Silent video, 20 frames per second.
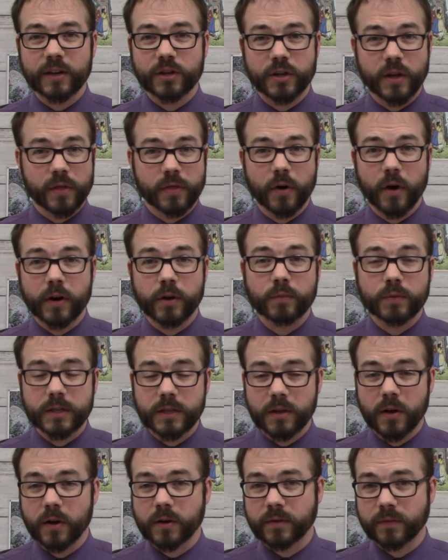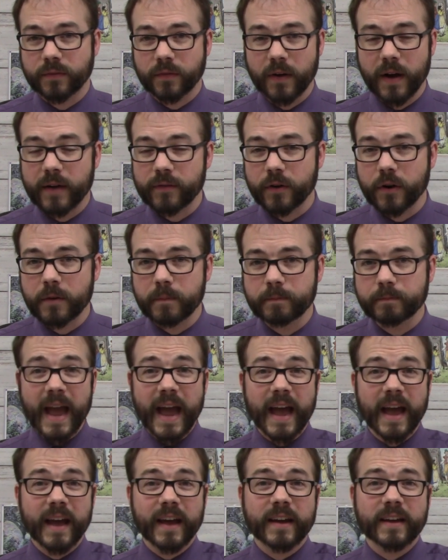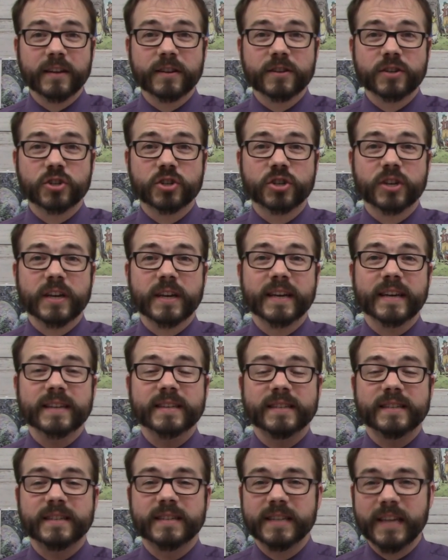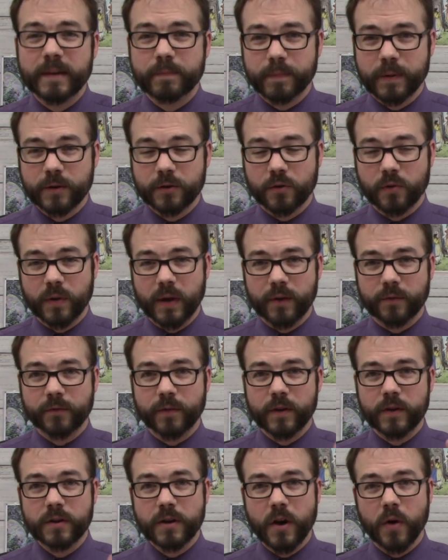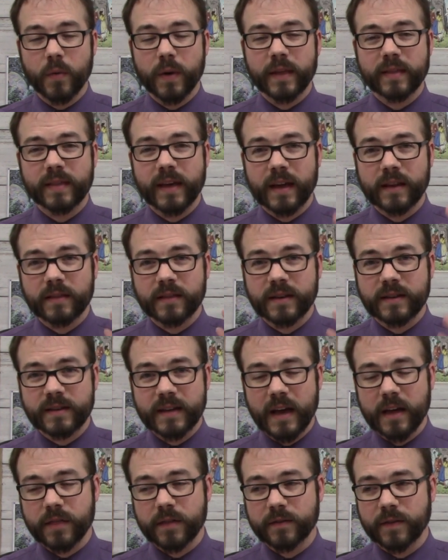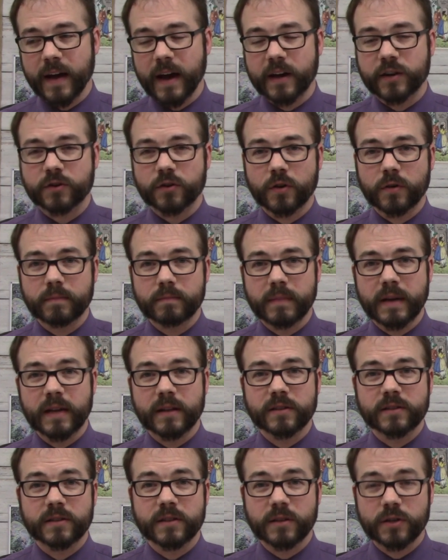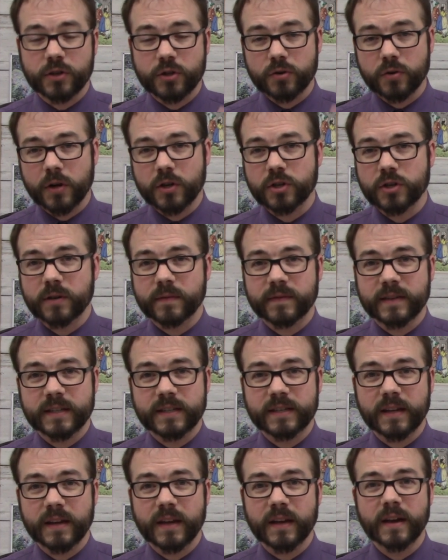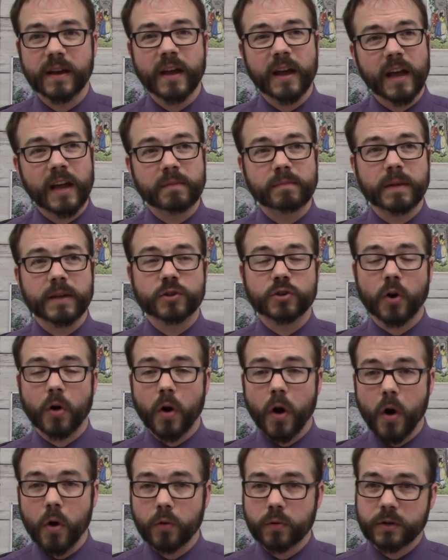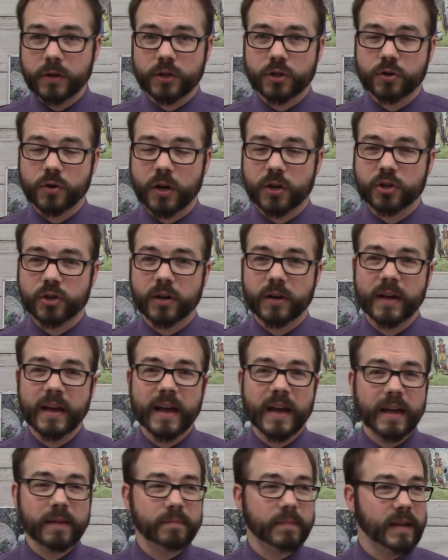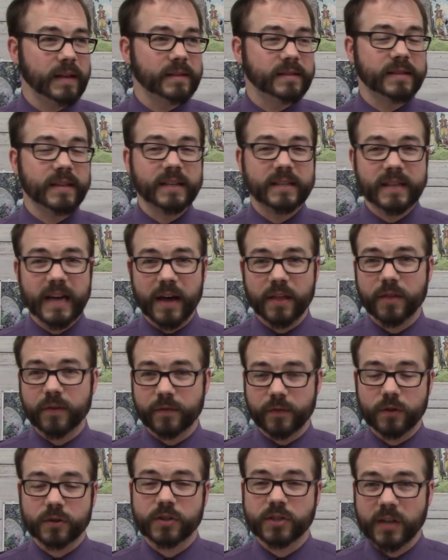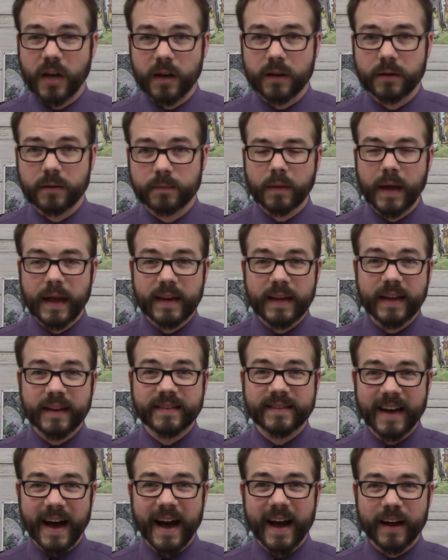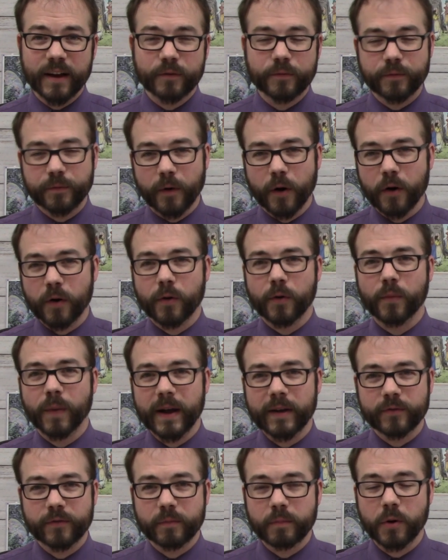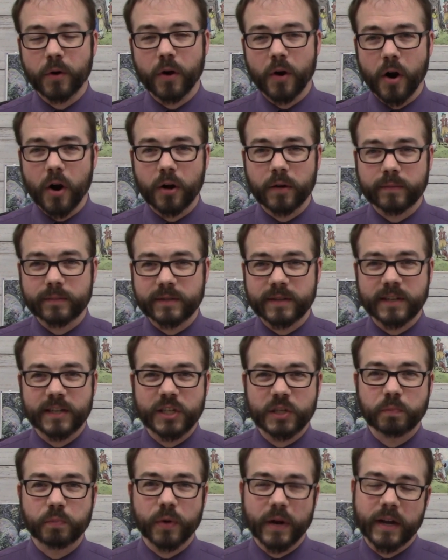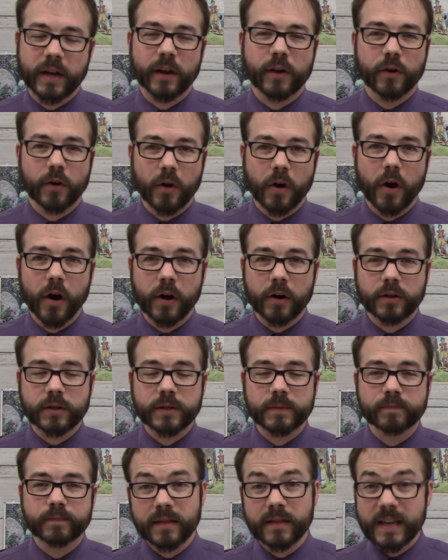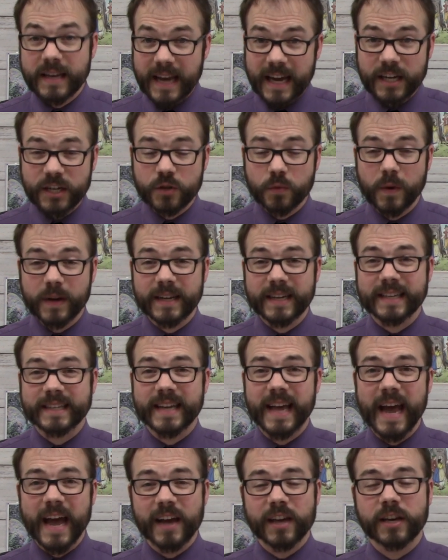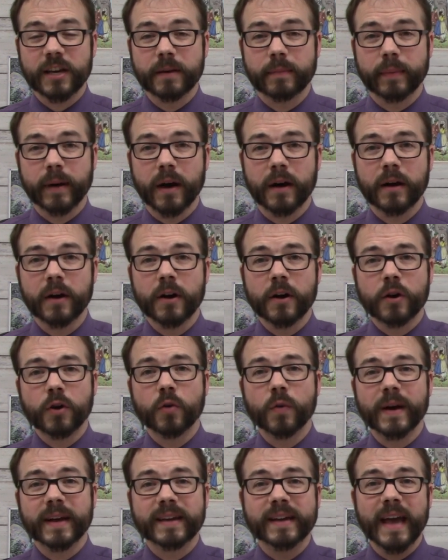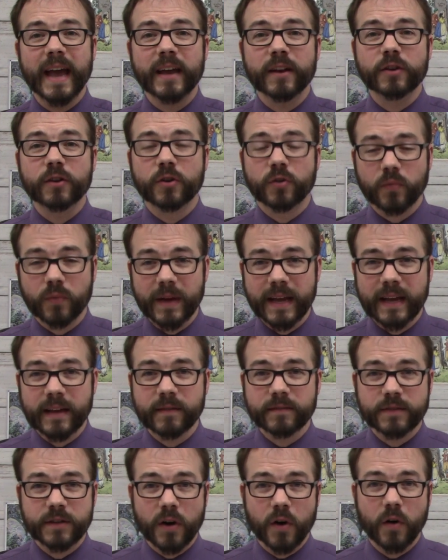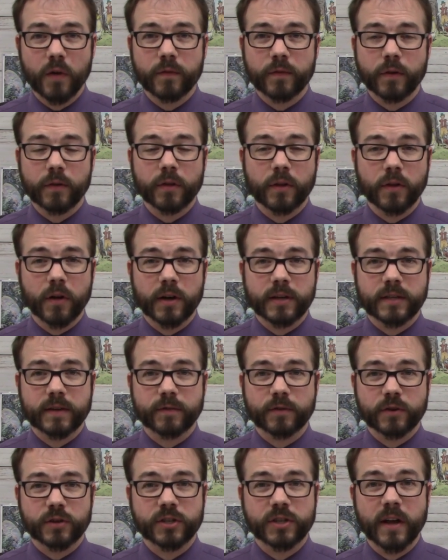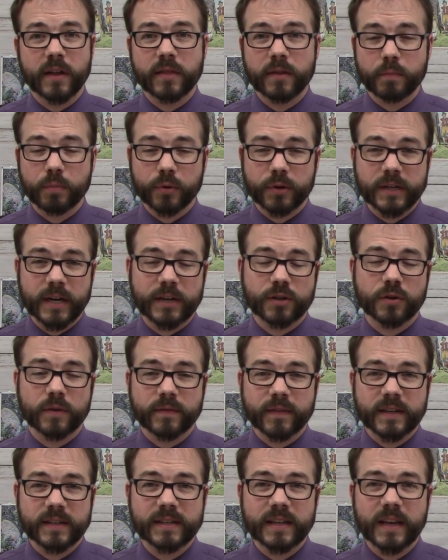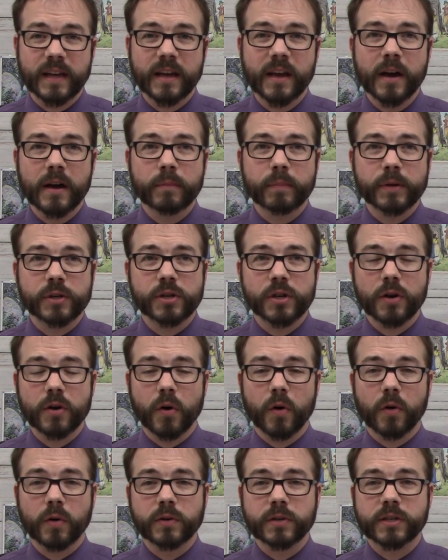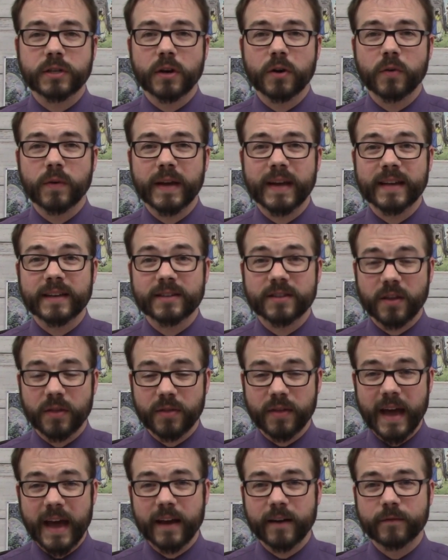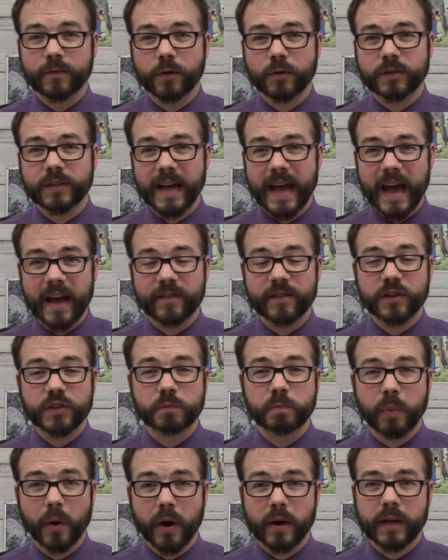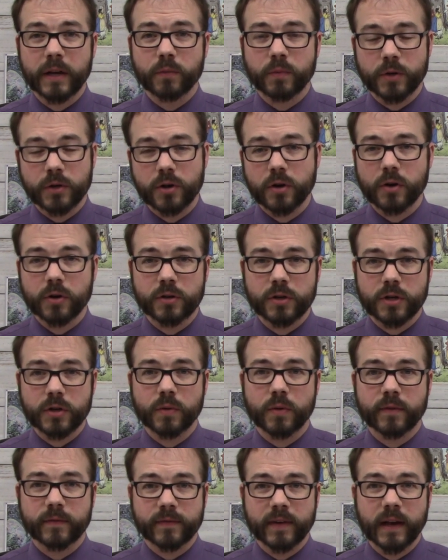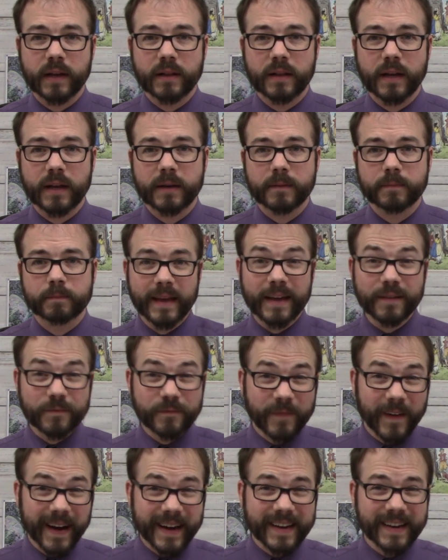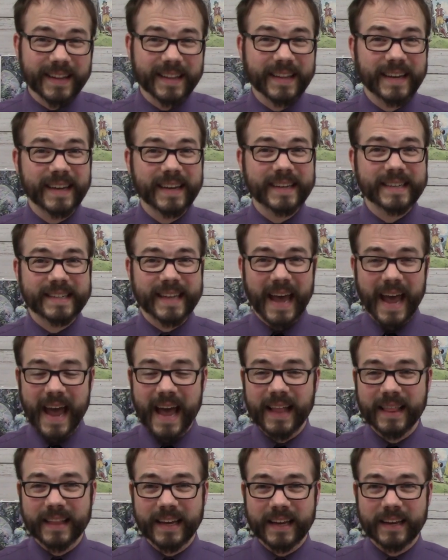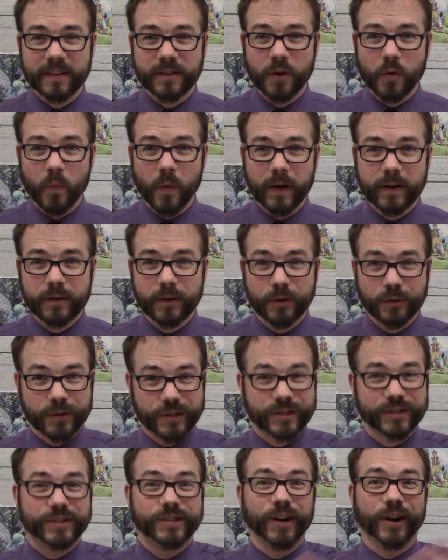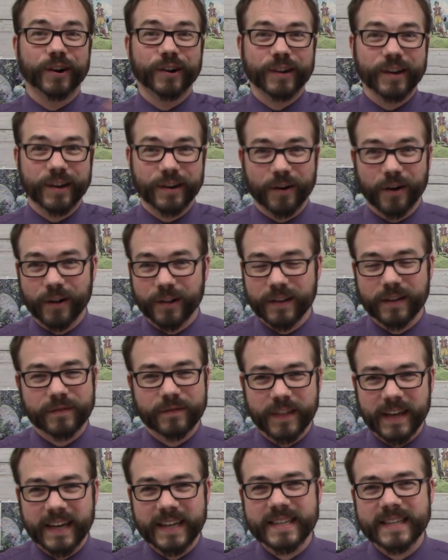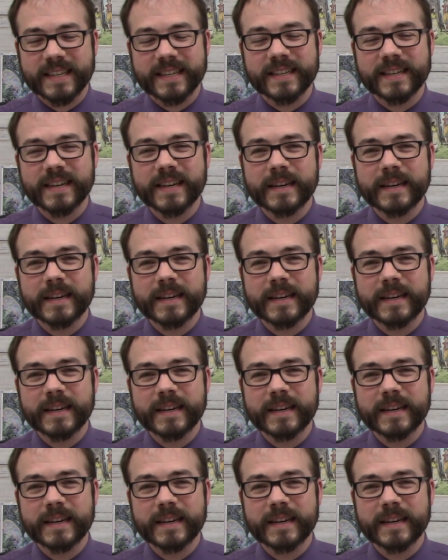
She thought it was lost forever. And she is deep in grief, knowing that the death of Hector means the destruction of the city, it means her own destruction, it means the death of her son. And he died far away from her arms, and it's breaking her heart. The next one is Hecuba, who again grieves over the loss of her son, the protector of the city, but she also is thankful to have his body returned to her finally. And finally is Helen, the one who started all of this.